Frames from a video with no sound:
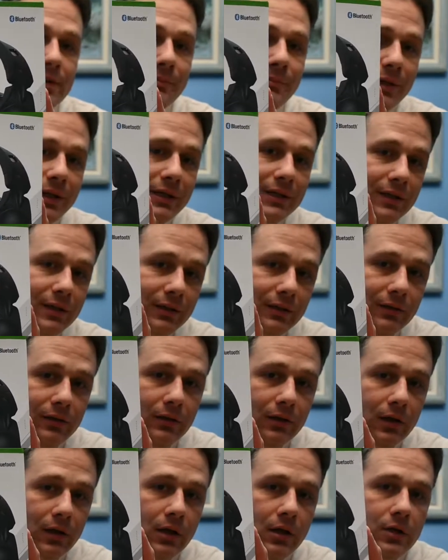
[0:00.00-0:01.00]
big deal.
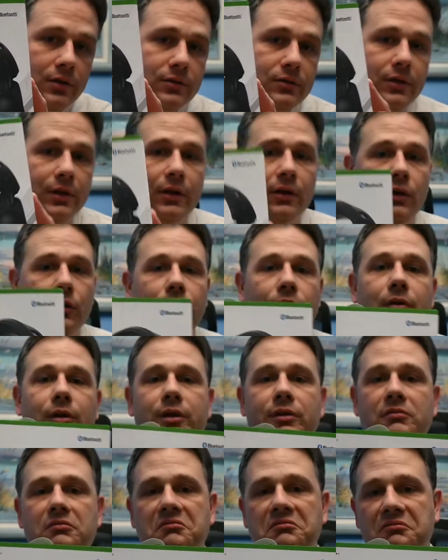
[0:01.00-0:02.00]
So the old
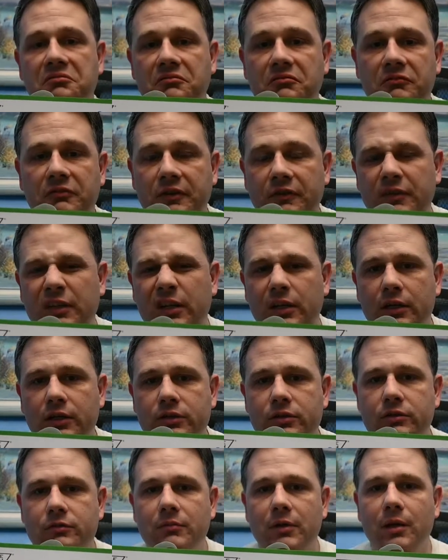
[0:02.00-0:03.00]
one,
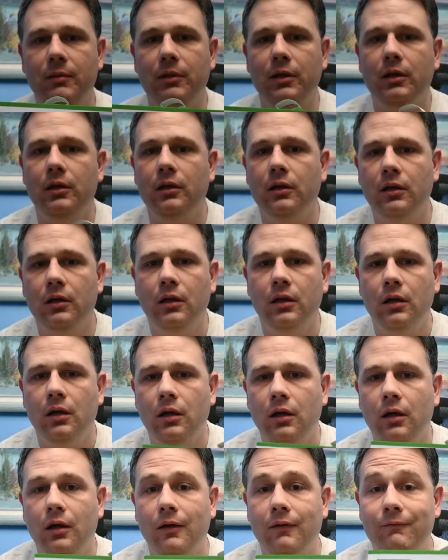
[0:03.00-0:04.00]
15-ish maybe,
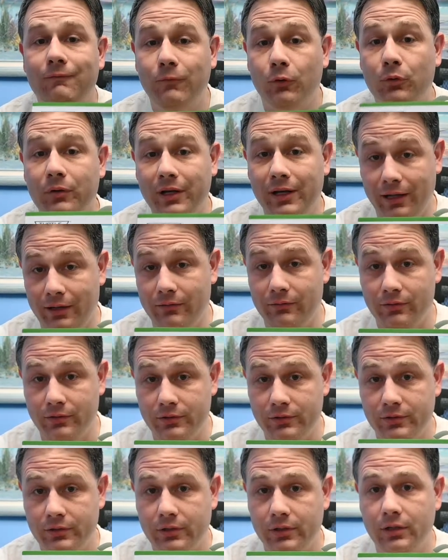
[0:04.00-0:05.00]
40
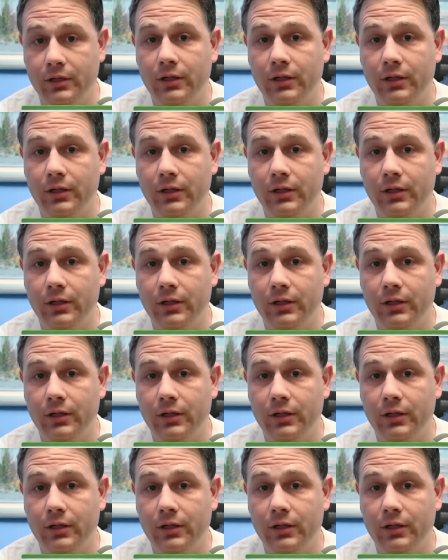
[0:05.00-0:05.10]
hours.